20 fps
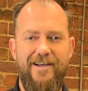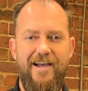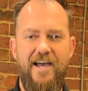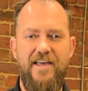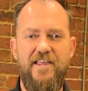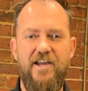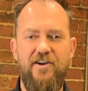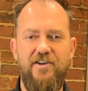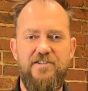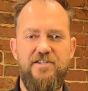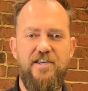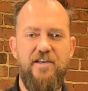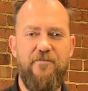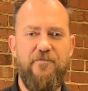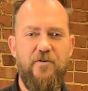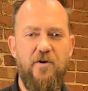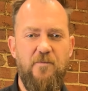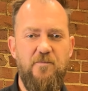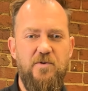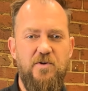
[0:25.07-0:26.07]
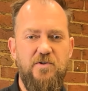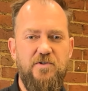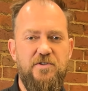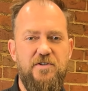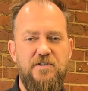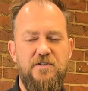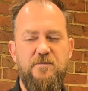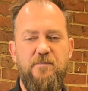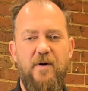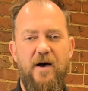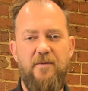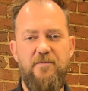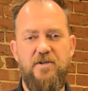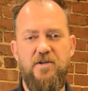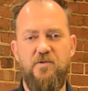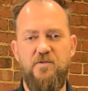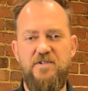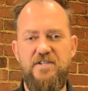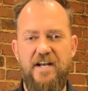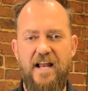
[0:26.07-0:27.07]
Hey there, it's Kip from Houston's
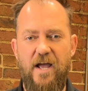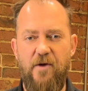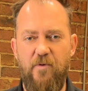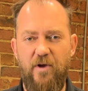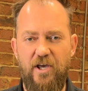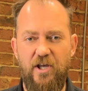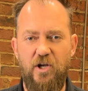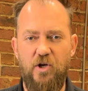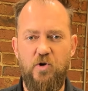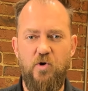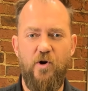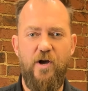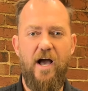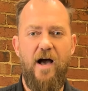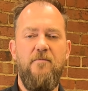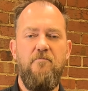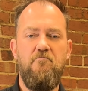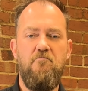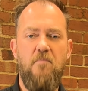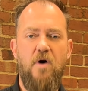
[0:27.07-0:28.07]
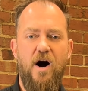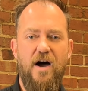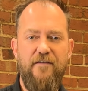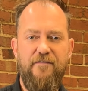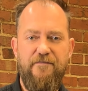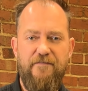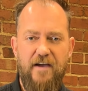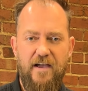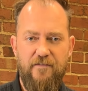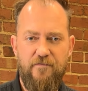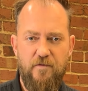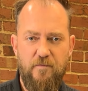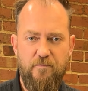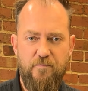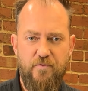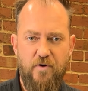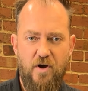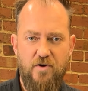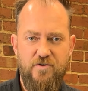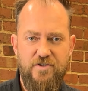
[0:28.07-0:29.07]
Barbecue, and today we're gonna cook up my favorite
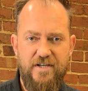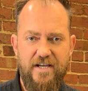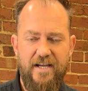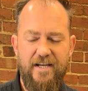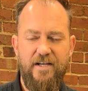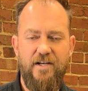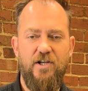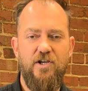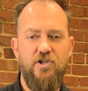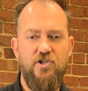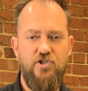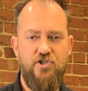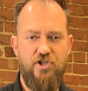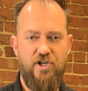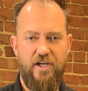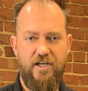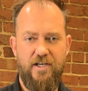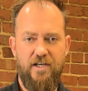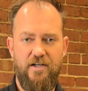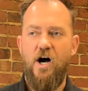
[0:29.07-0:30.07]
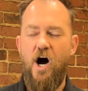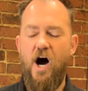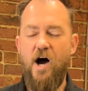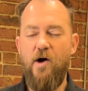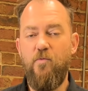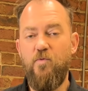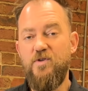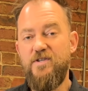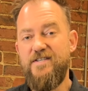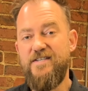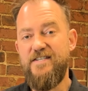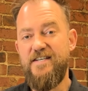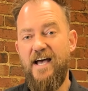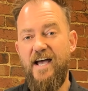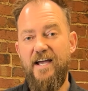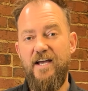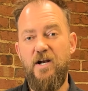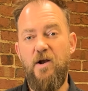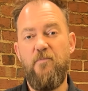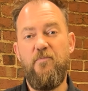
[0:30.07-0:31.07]
protein, chicken. I would
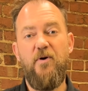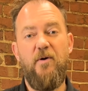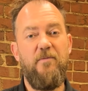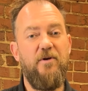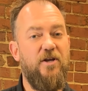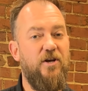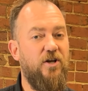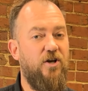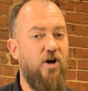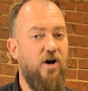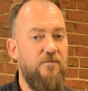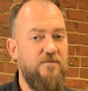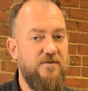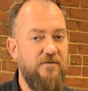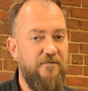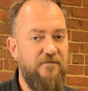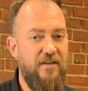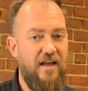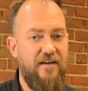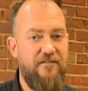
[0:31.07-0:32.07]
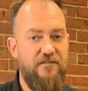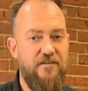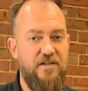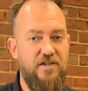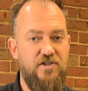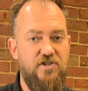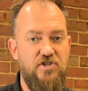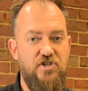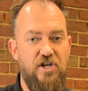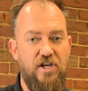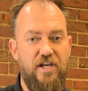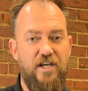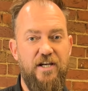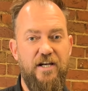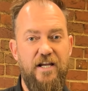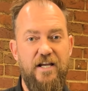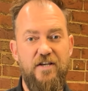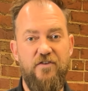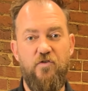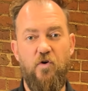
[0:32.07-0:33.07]
say, and I'm probably gonna cop some flack for this, chicken
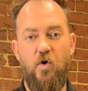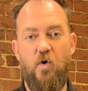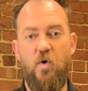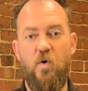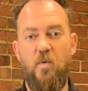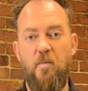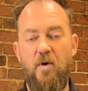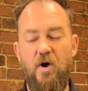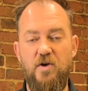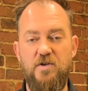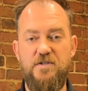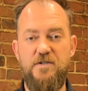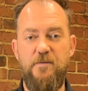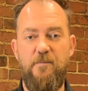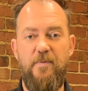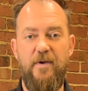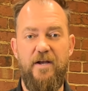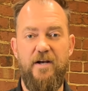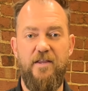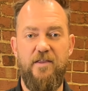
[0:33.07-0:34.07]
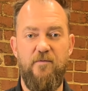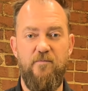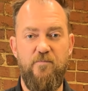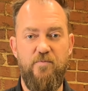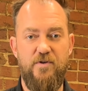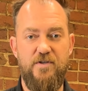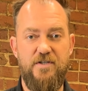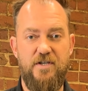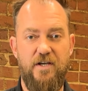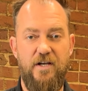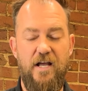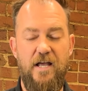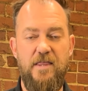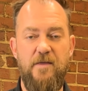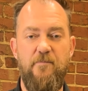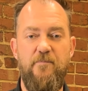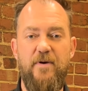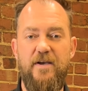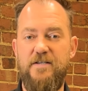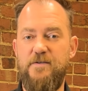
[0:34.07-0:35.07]
is almost better than brisket, and
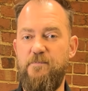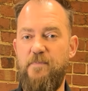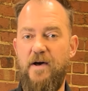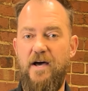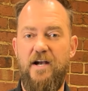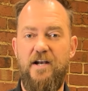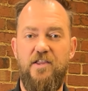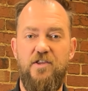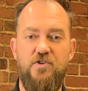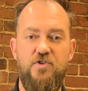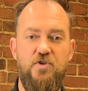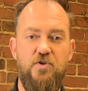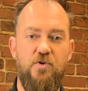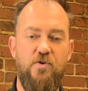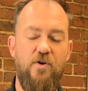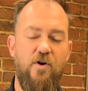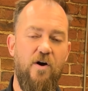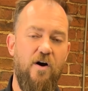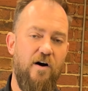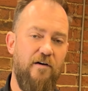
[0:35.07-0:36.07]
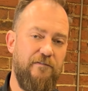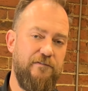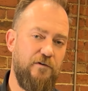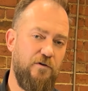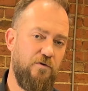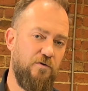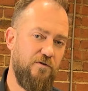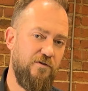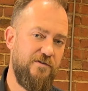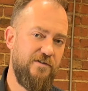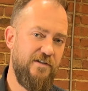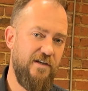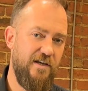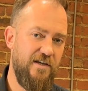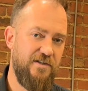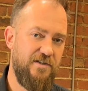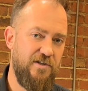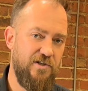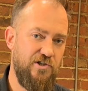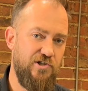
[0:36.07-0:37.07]
the best part of the chook, of course,
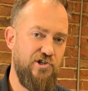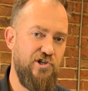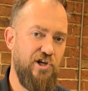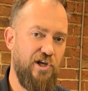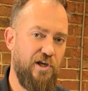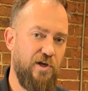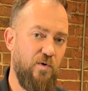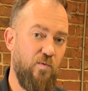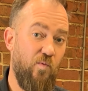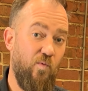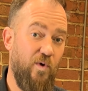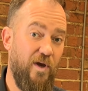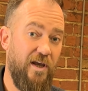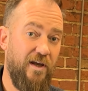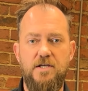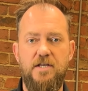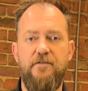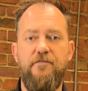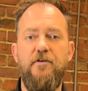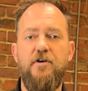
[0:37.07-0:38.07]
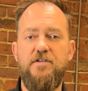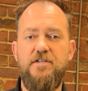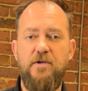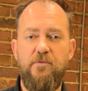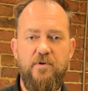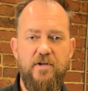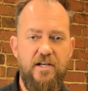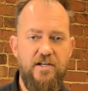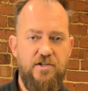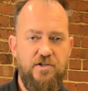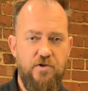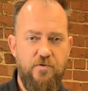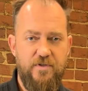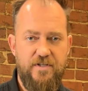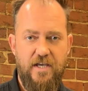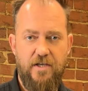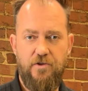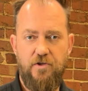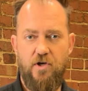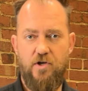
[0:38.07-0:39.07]
is the chicken wing. So the first thing we need to do
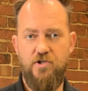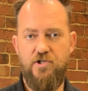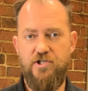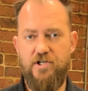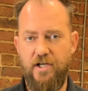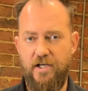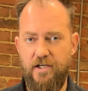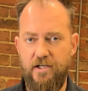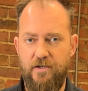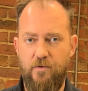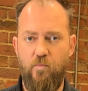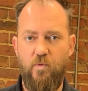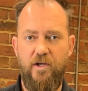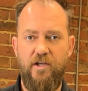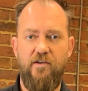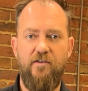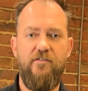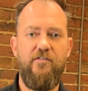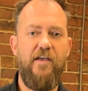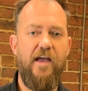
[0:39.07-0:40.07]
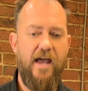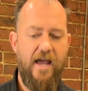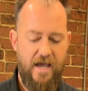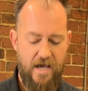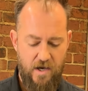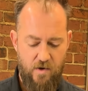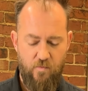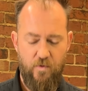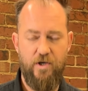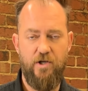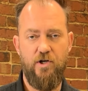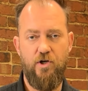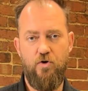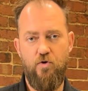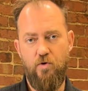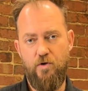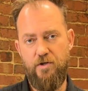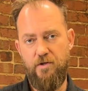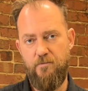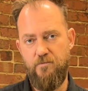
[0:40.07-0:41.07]
is get those chicken wings out. We're gonna
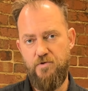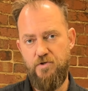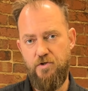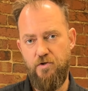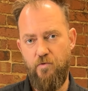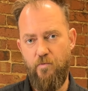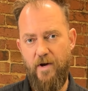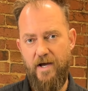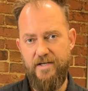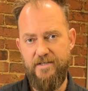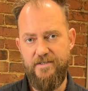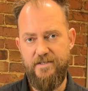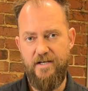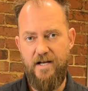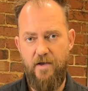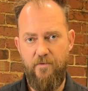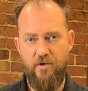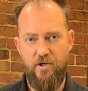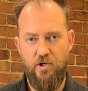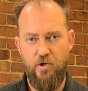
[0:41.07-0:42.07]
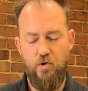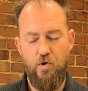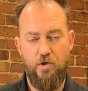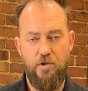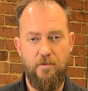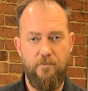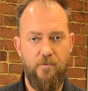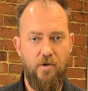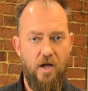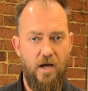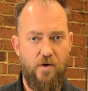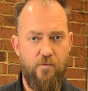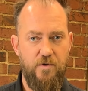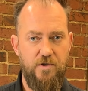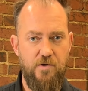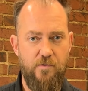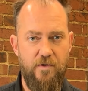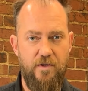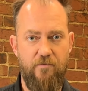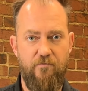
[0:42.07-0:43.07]
cook them two ways today. We're gonna cook them like
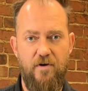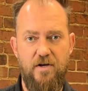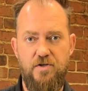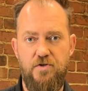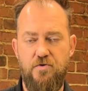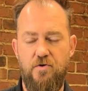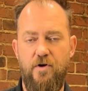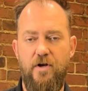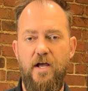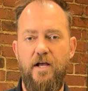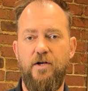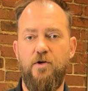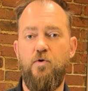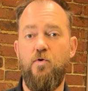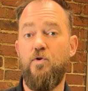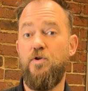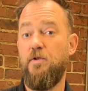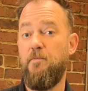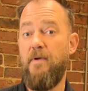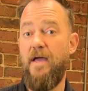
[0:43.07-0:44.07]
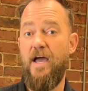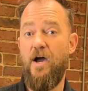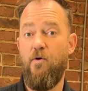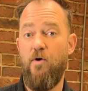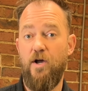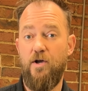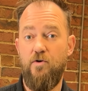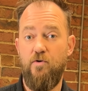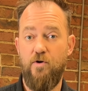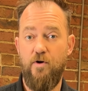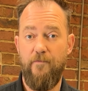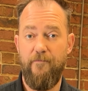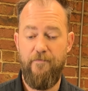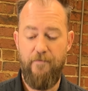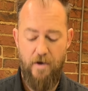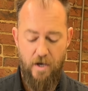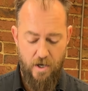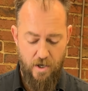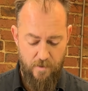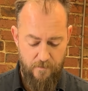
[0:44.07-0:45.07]
we do in the restaurant and cook them how I cook them
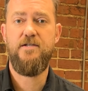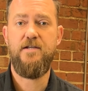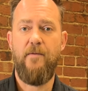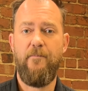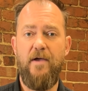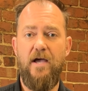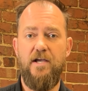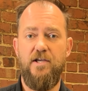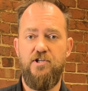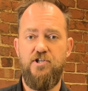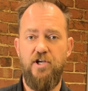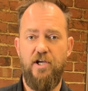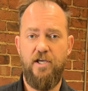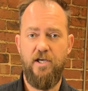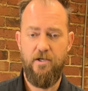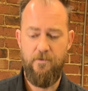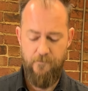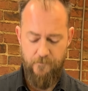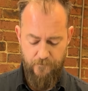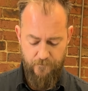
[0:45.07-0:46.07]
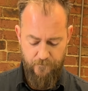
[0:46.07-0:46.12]
for home. Dump out your chicken.